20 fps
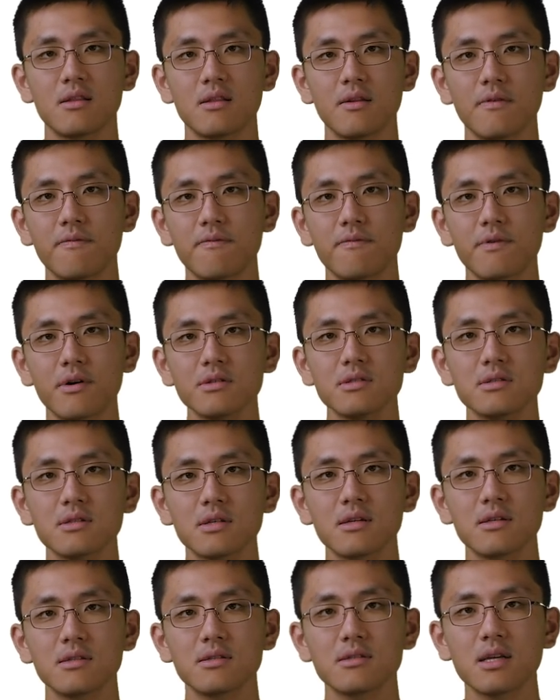The
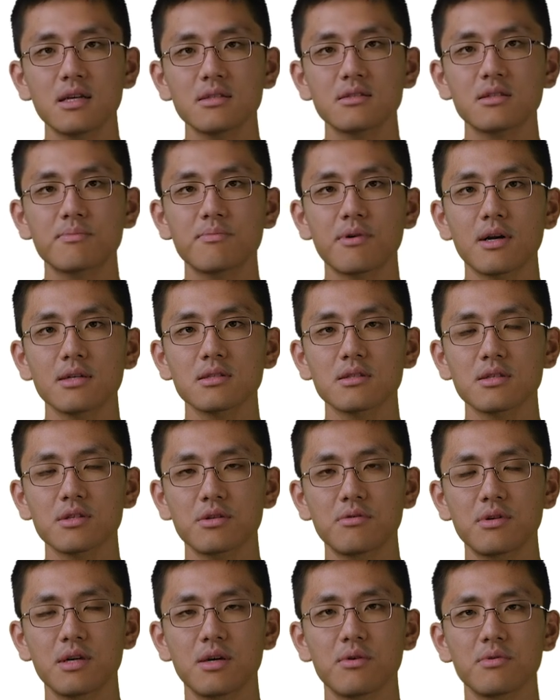first tensor
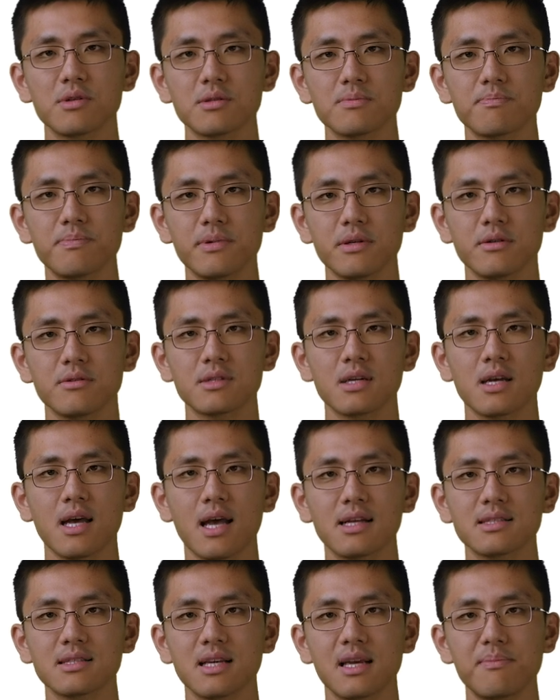processing unit was built
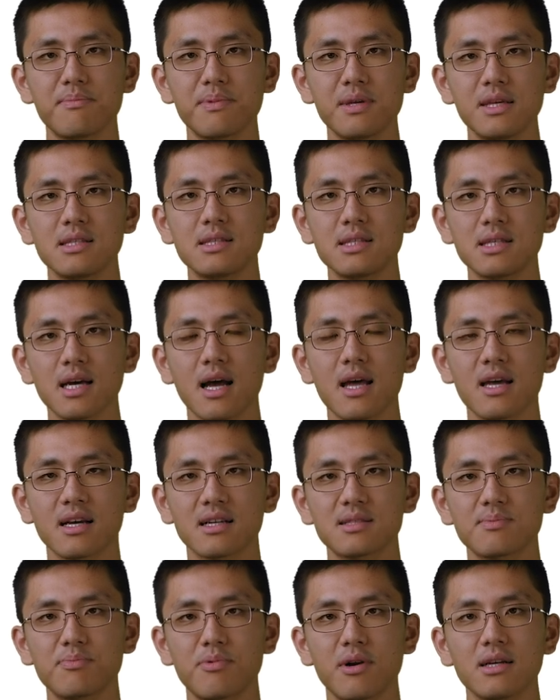as a PCI
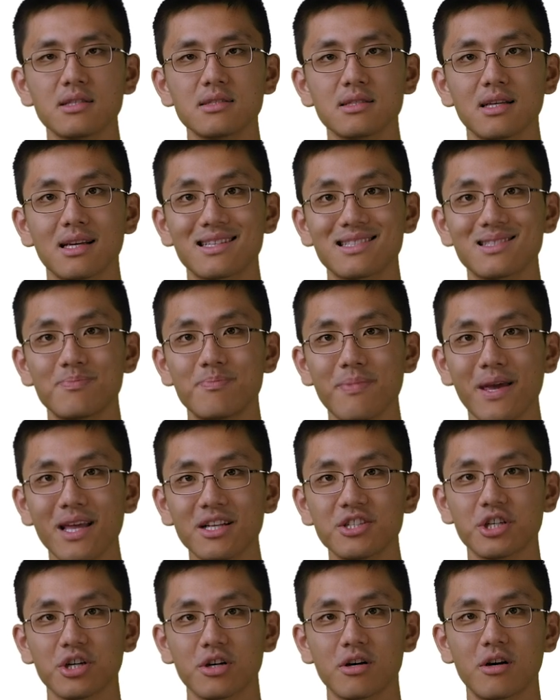Express
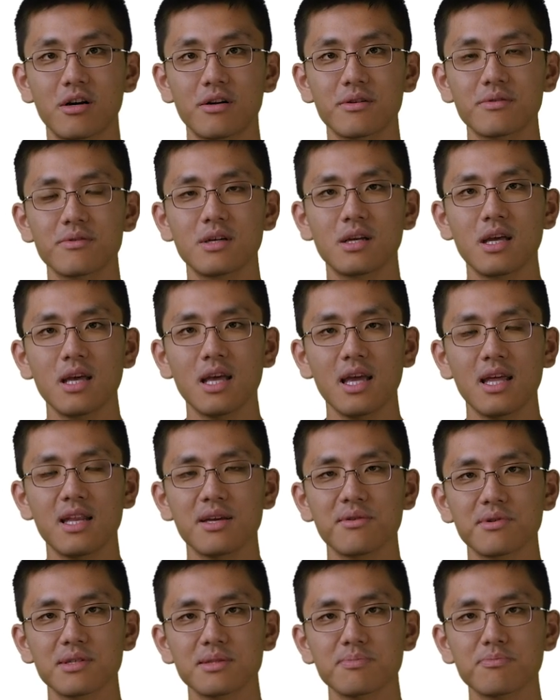expansion card, and
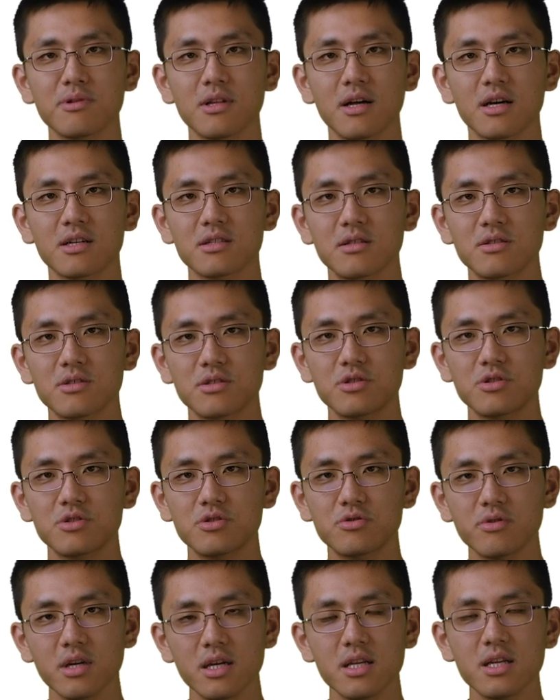it was plugged
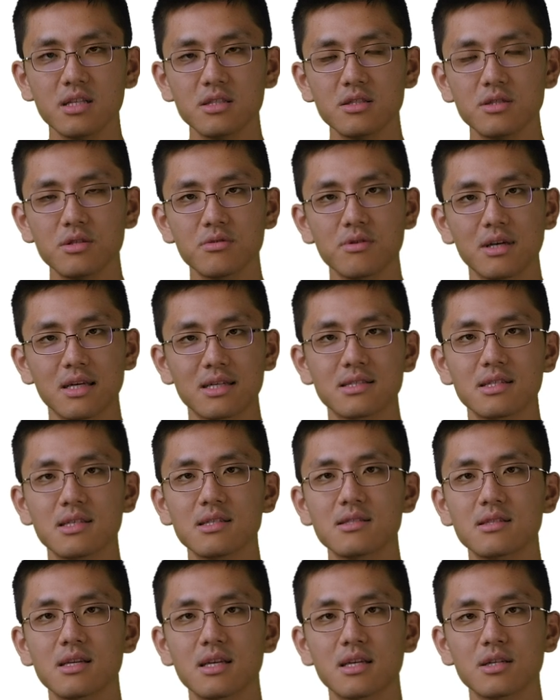straight into
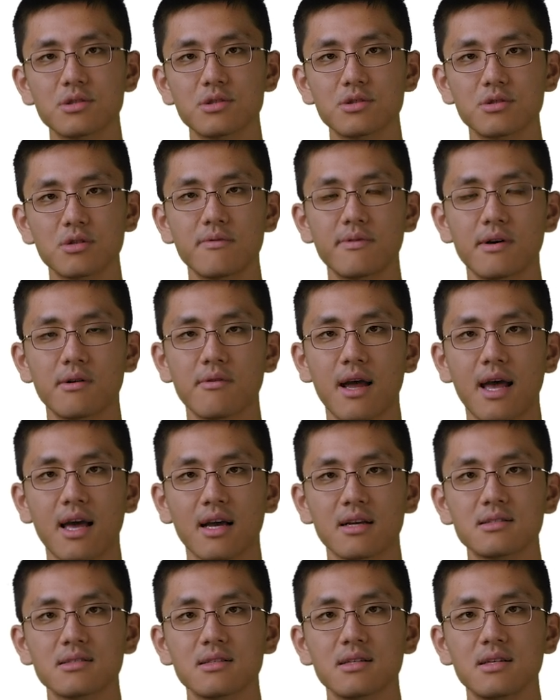existing server
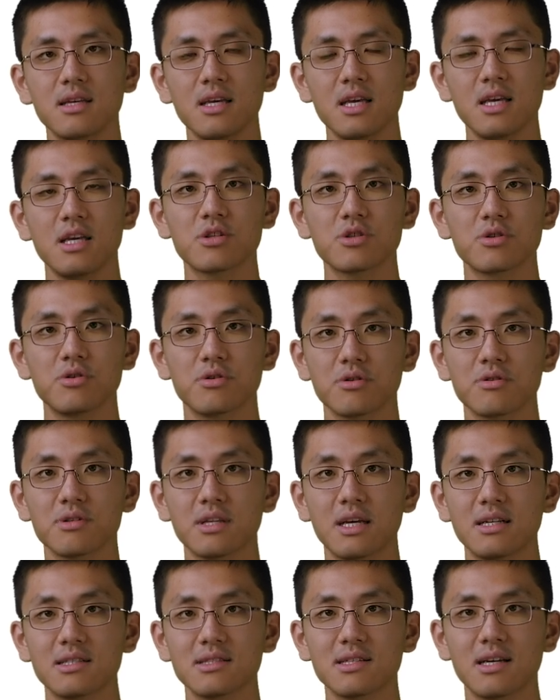racks in Google
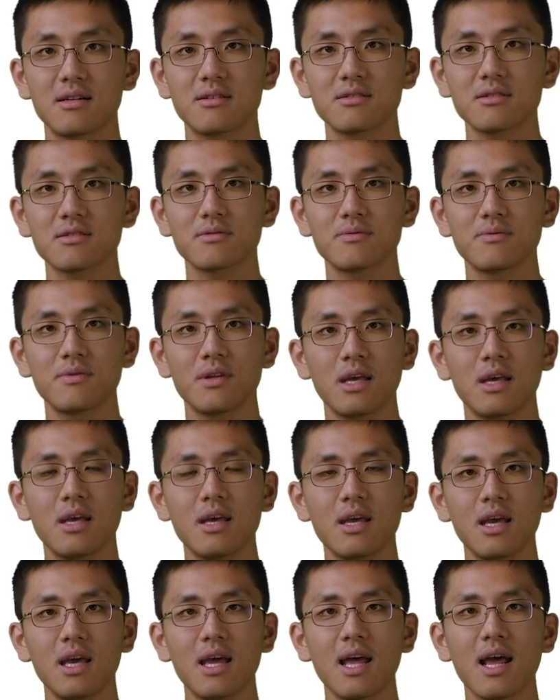data centers.
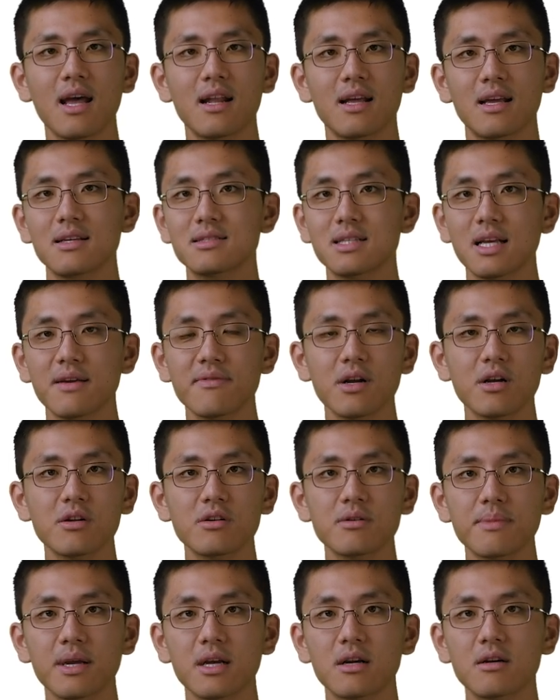It had a
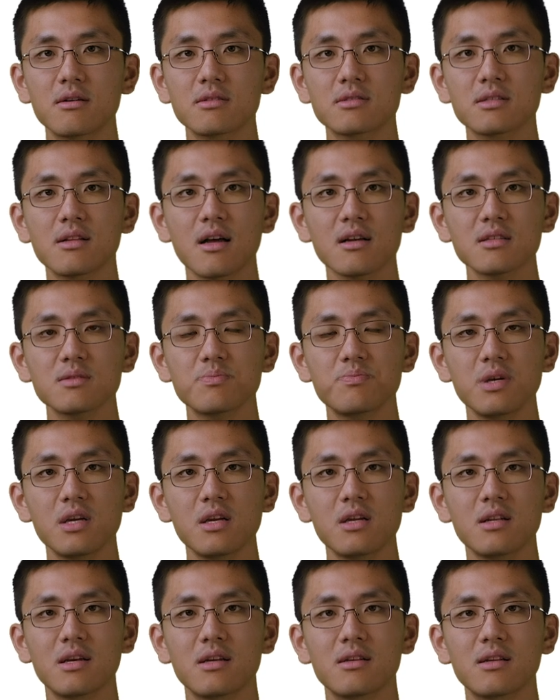700 megahertz clock
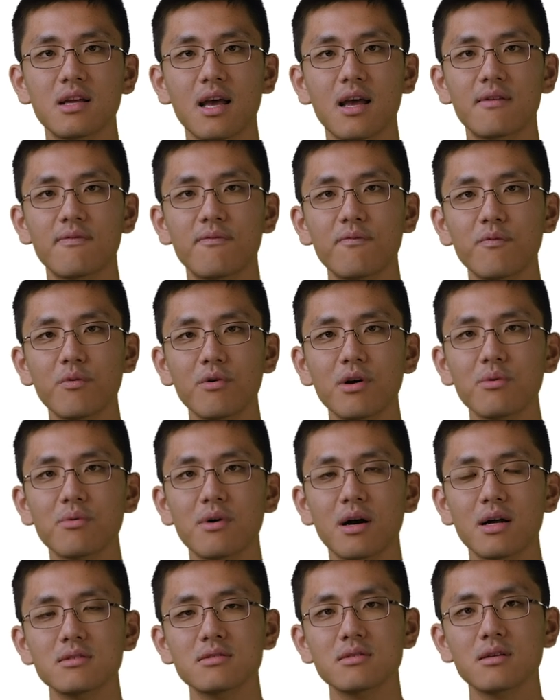speed and had 40
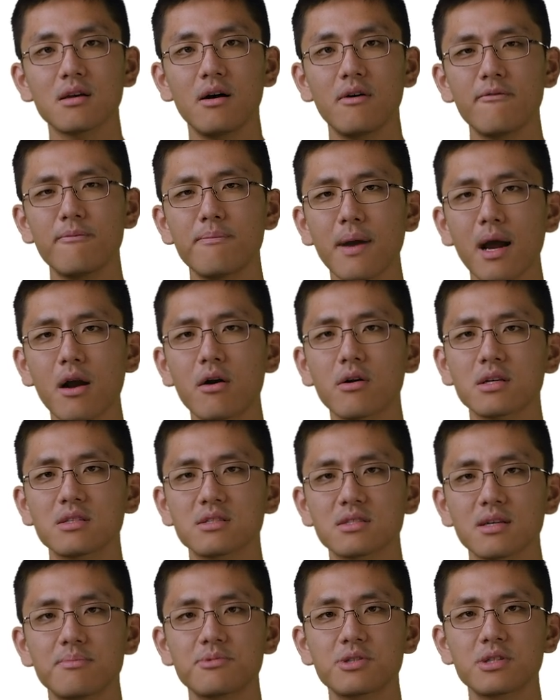watts of power
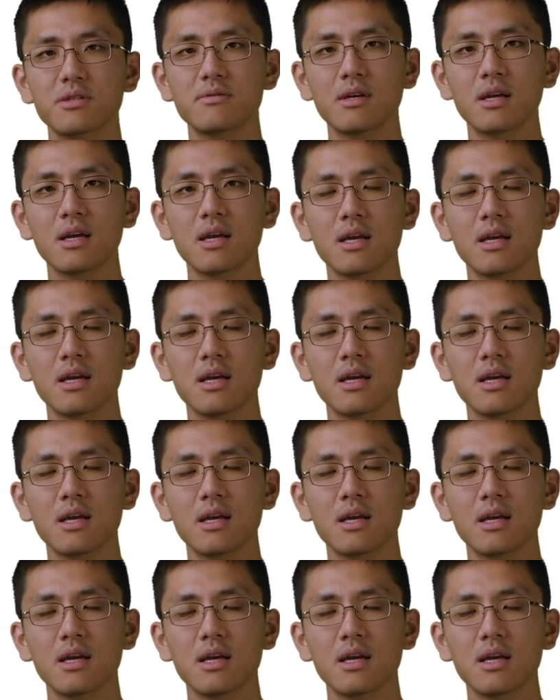consumption,